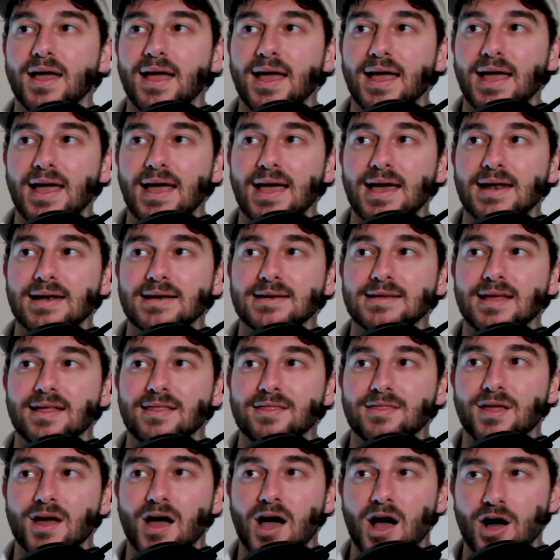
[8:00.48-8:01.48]
And
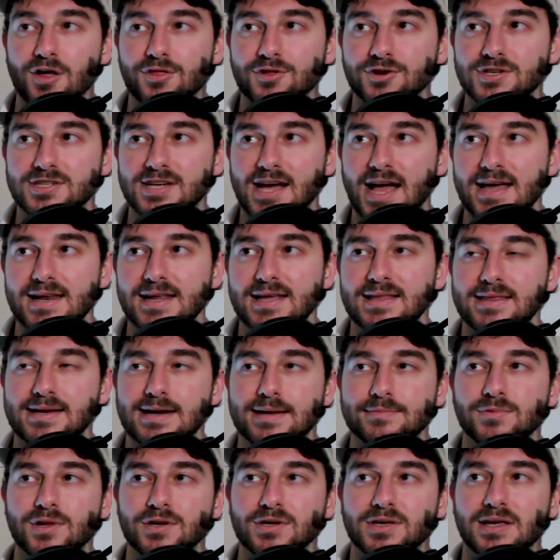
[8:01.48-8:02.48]
the other tight end that
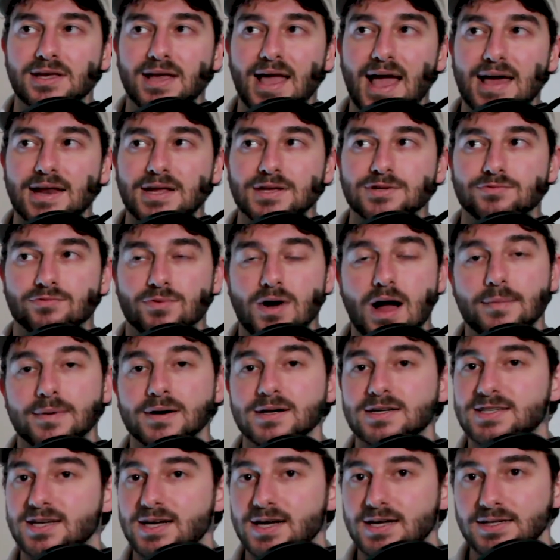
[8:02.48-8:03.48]
I'm looking at is
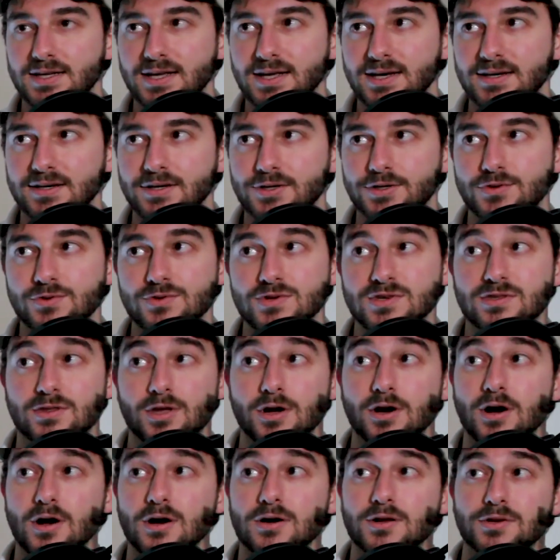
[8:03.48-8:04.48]
Robert Tonyan, who's
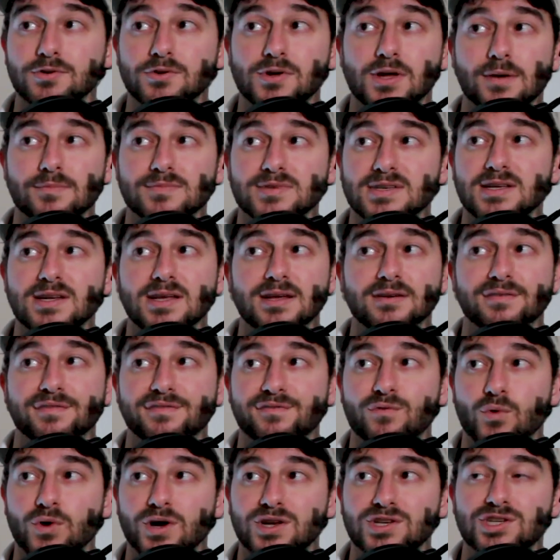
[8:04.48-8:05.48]
third, who comes in at
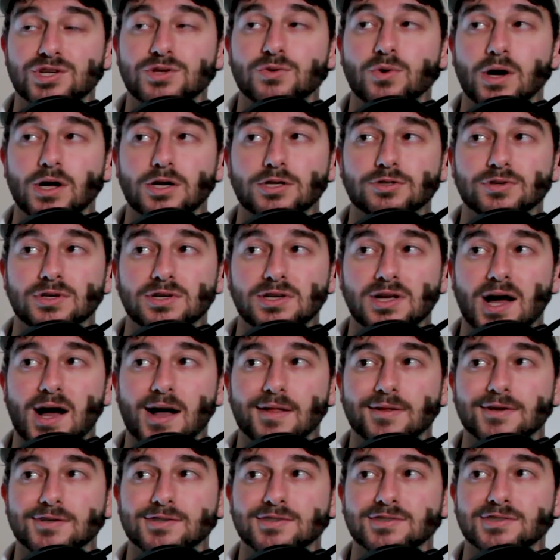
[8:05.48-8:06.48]

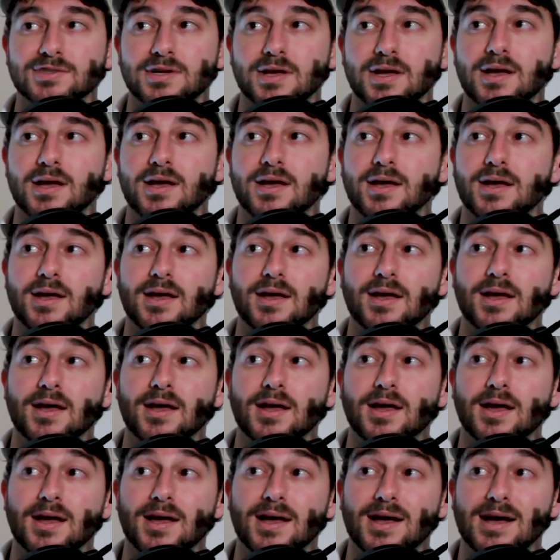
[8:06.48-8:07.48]
$4,200
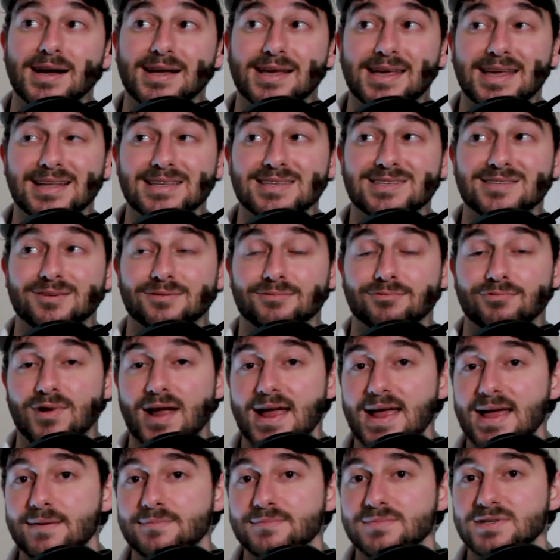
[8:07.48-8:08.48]
against the
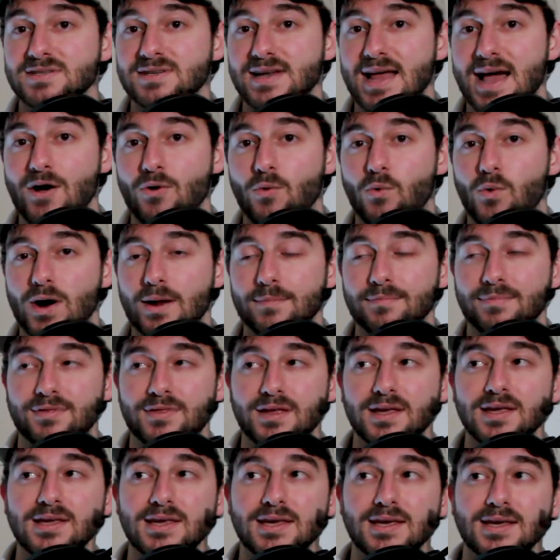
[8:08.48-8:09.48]
Rams. Now, what I'm
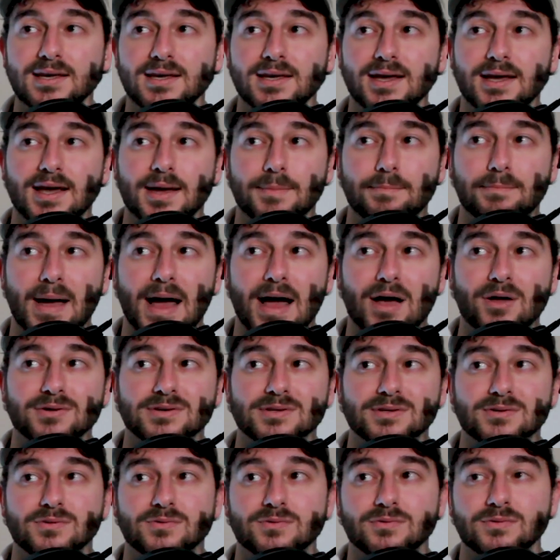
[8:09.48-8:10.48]
thinking
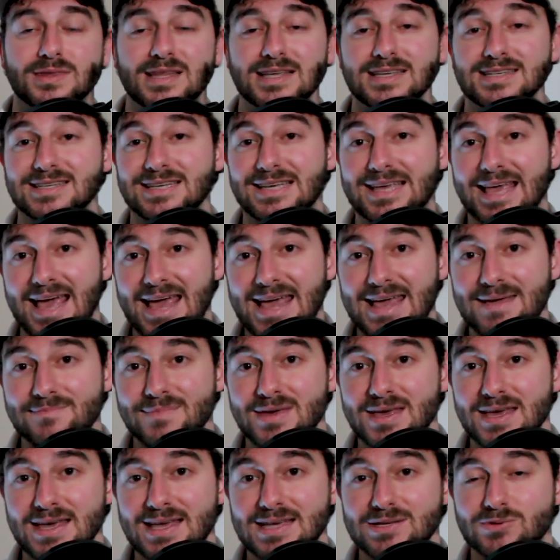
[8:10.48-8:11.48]
about this
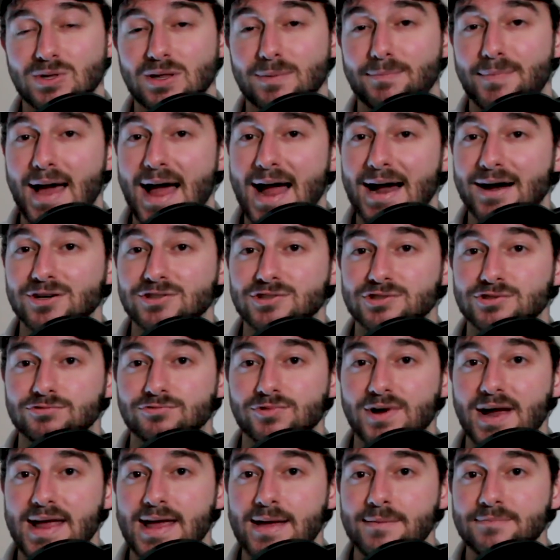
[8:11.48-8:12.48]
game is with the Packers
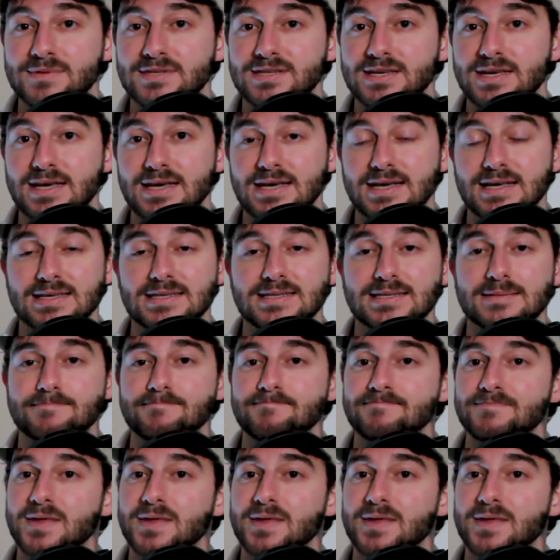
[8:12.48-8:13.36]
and Rams is,